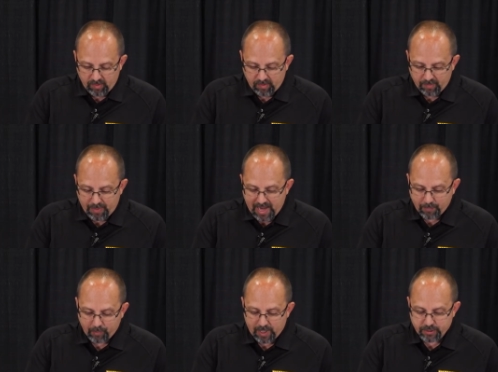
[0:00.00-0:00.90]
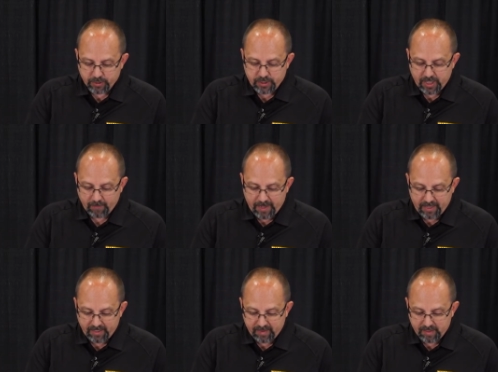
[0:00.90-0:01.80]
The back pressure
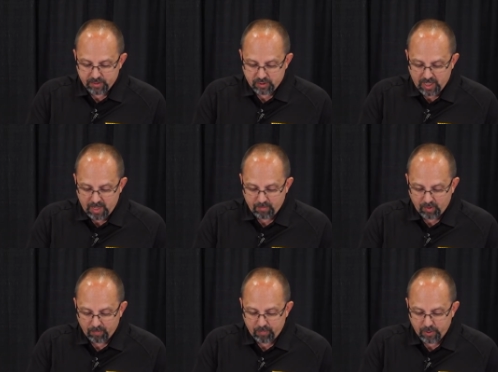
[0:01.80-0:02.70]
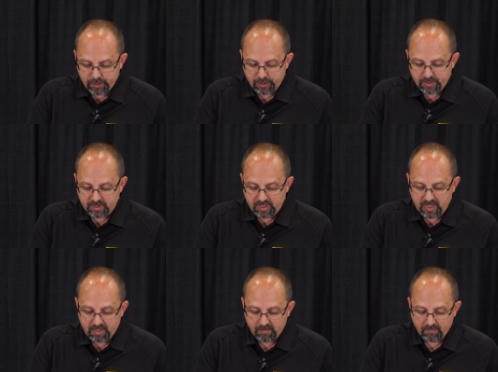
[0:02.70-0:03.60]
generated in this chamber pushes
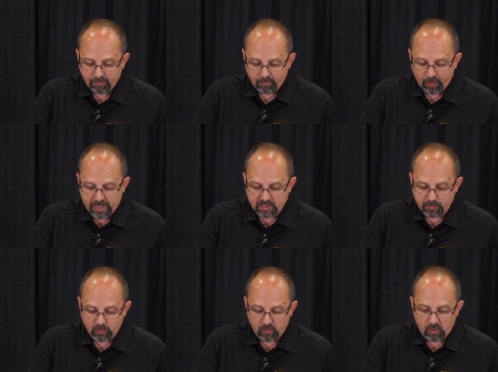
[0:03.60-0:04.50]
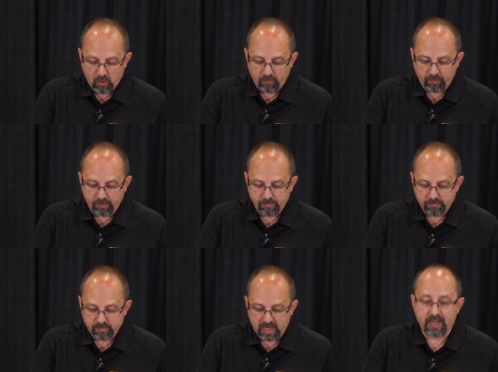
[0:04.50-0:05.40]
the brake spool over
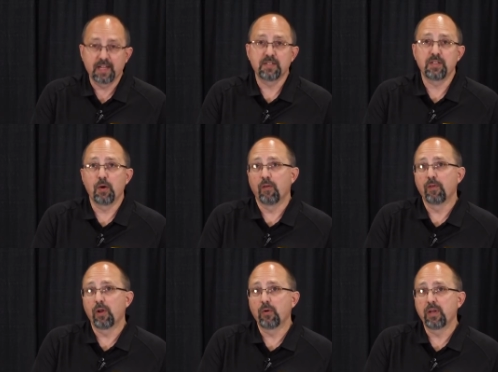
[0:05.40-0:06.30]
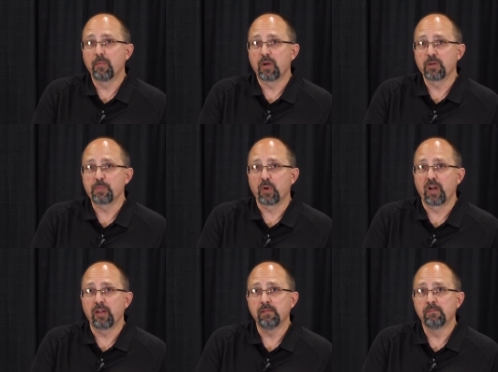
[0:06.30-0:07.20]
against the overload limiter spring,